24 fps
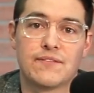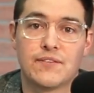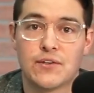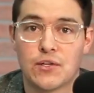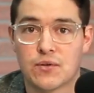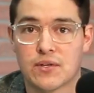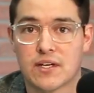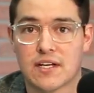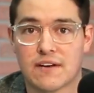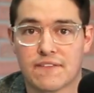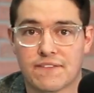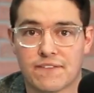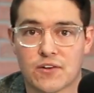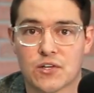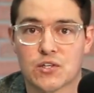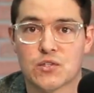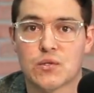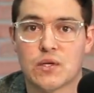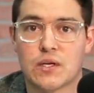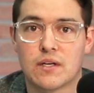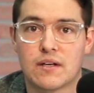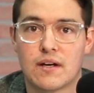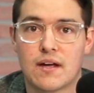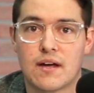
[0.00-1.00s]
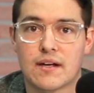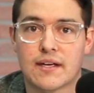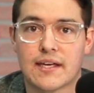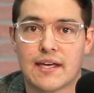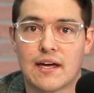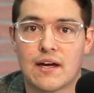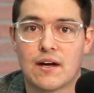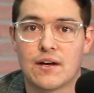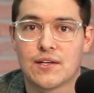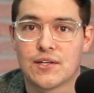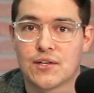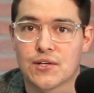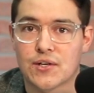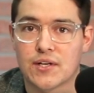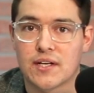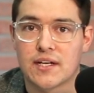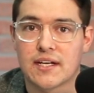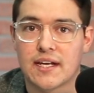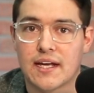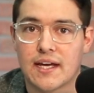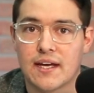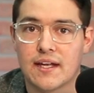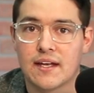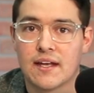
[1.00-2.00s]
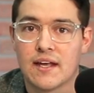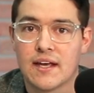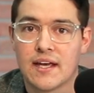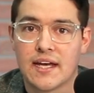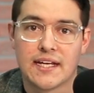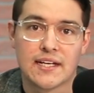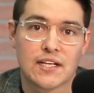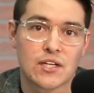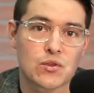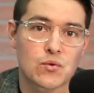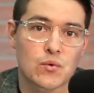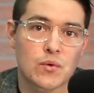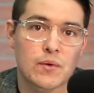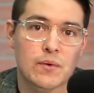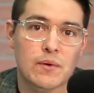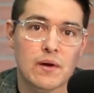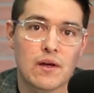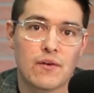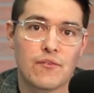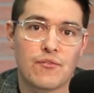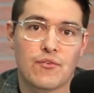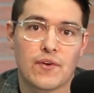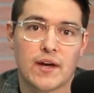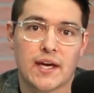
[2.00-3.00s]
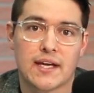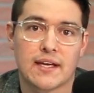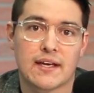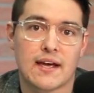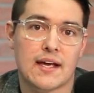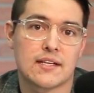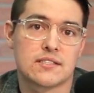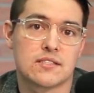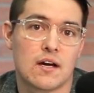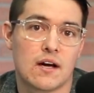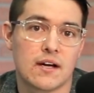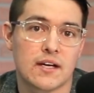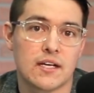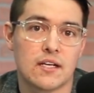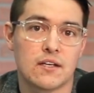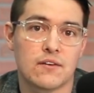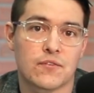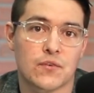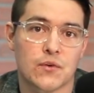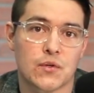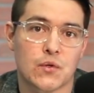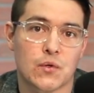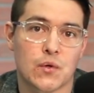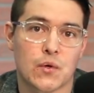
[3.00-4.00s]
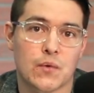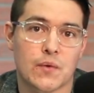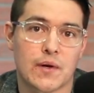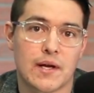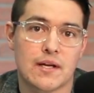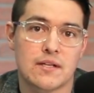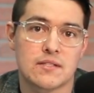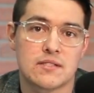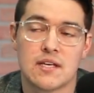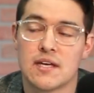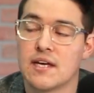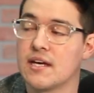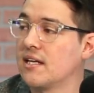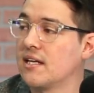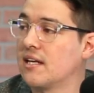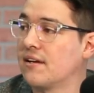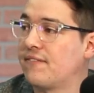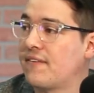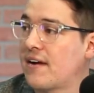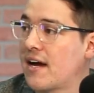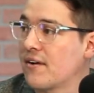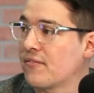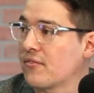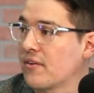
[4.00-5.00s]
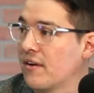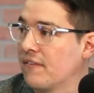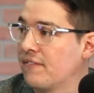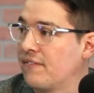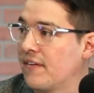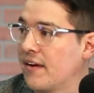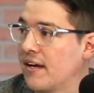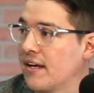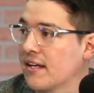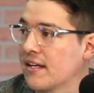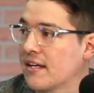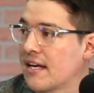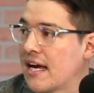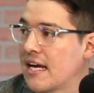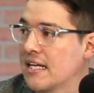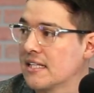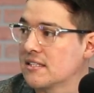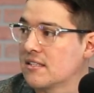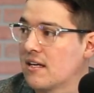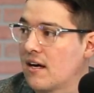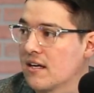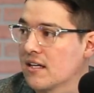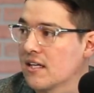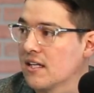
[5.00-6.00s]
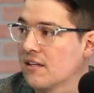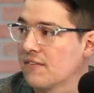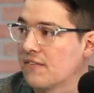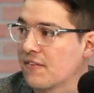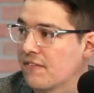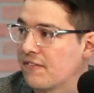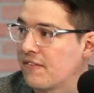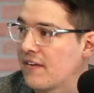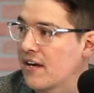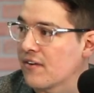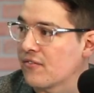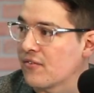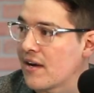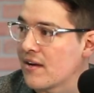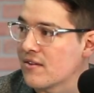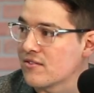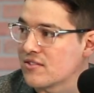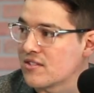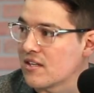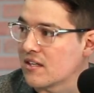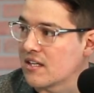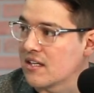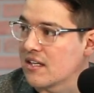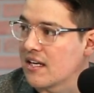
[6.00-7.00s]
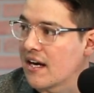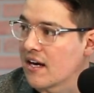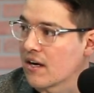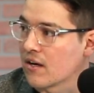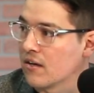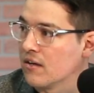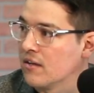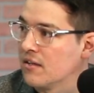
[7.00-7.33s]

If you don't get a first-round knockout, you're going to get, in a 3-round fight, guys hugging for 3 rounds. In a 5-round fight, guys hugging for 5 rounds, sucking air.